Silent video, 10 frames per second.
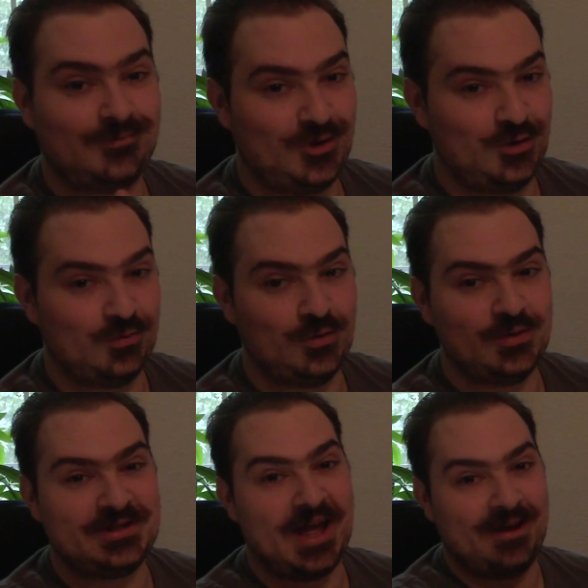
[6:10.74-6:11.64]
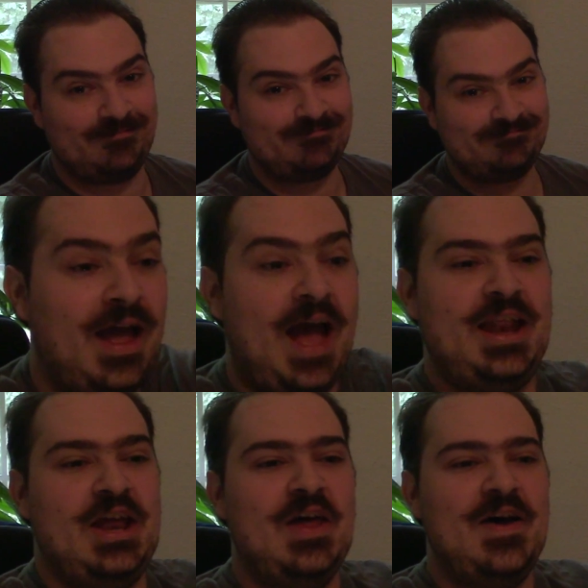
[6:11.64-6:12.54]
Guru is dead. How
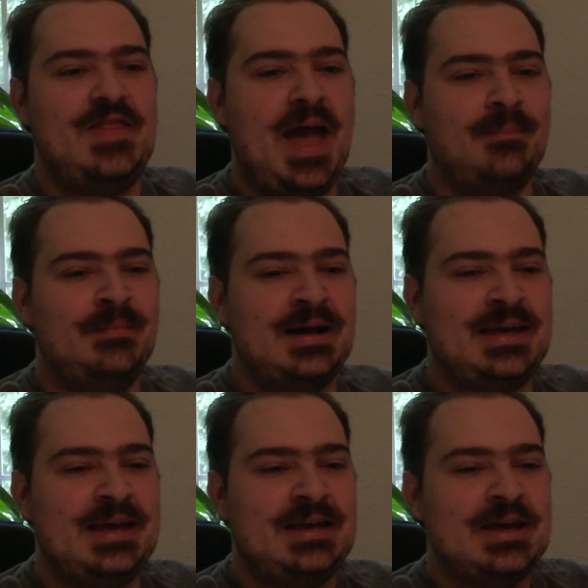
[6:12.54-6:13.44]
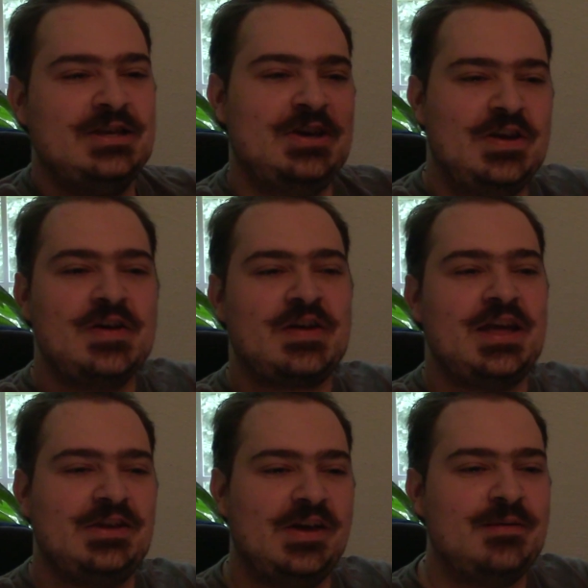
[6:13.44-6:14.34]
do you like that, monkey? You're not
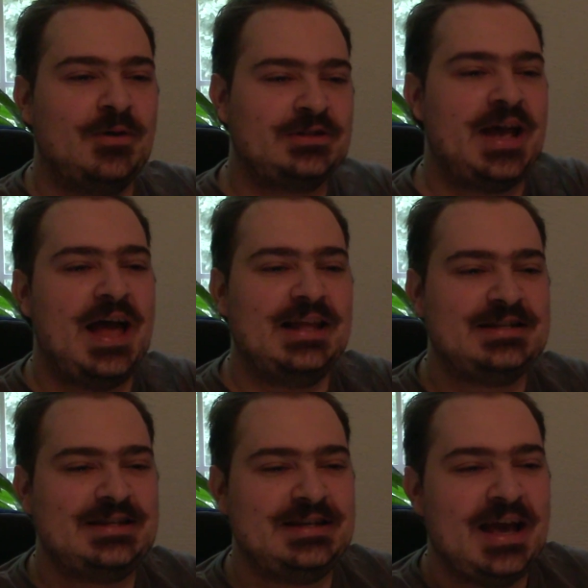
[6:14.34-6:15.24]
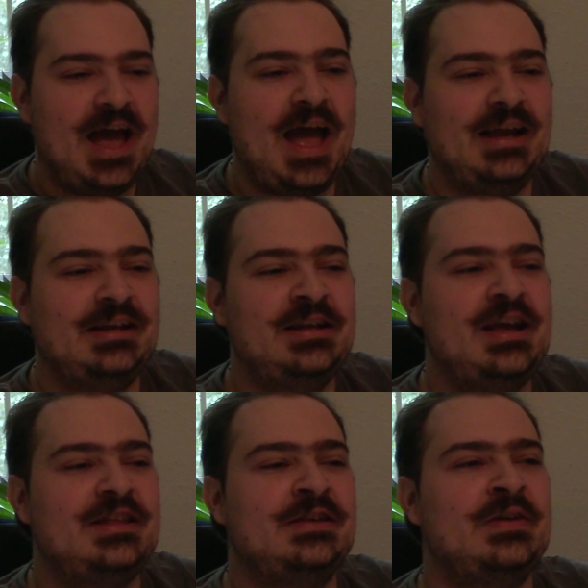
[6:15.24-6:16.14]
getting your immortality, and
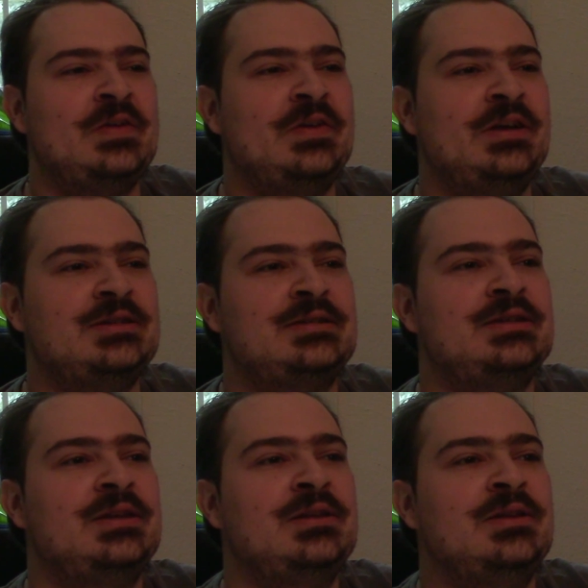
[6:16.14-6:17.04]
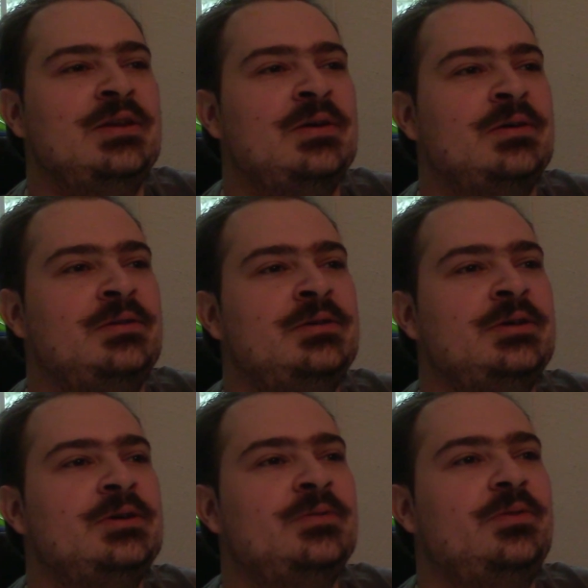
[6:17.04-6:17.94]
neither is Lord
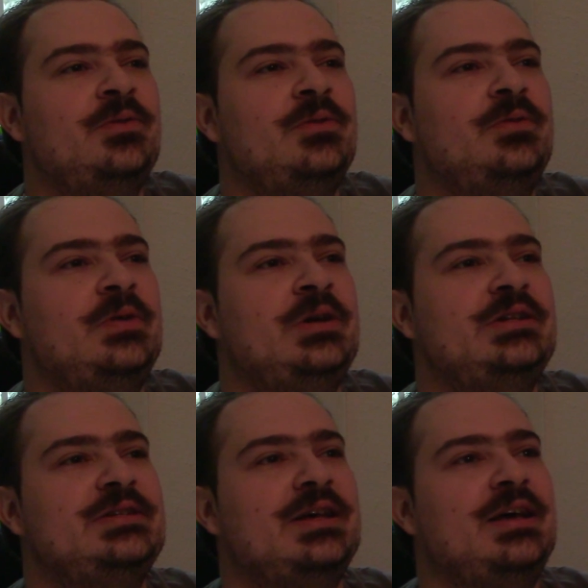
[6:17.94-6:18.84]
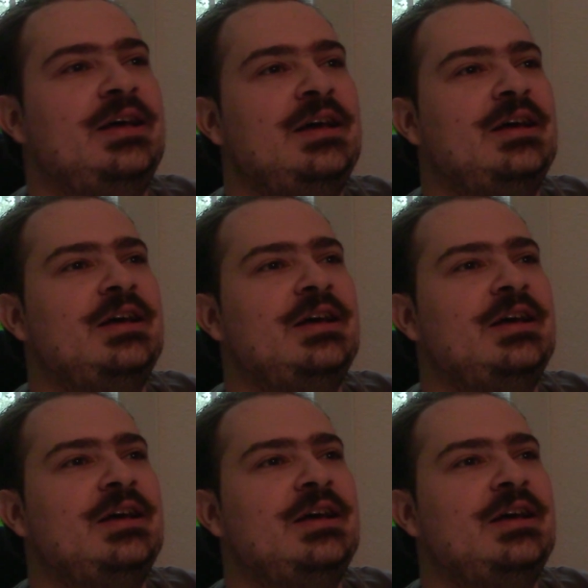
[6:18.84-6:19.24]
Frieza.